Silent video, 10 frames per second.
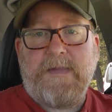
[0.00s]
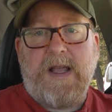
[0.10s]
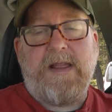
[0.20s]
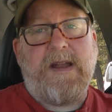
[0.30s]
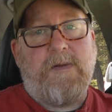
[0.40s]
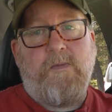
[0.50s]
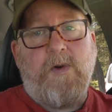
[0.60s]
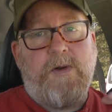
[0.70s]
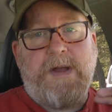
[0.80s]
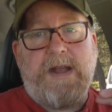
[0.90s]
And then it
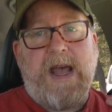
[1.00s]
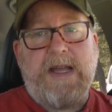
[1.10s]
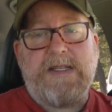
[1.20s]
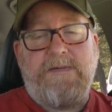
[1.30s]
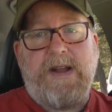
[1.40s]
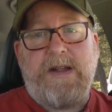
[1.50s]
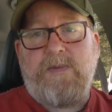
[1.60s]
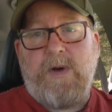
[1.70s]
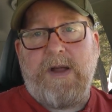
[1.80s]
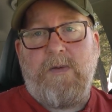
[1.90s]
would be nice if it had
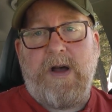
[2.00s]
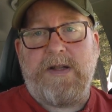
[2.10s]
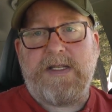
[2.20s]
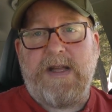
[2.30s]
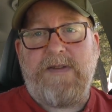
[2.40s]
20 watts.